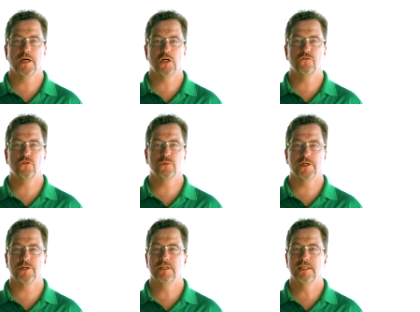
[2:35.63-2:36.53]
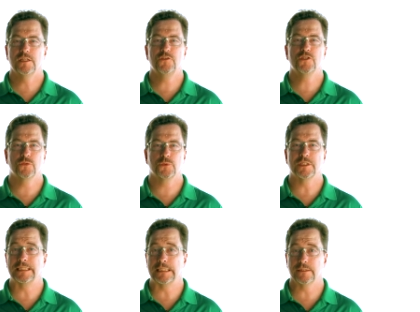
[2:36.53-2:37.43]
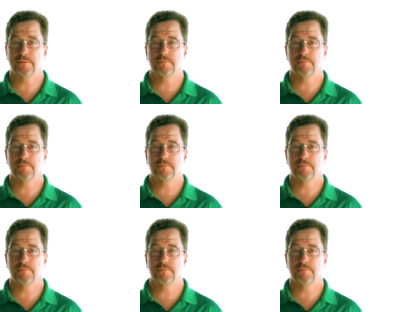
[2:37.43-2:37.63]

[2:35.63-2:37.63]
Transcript: powerful router if you don't really need it.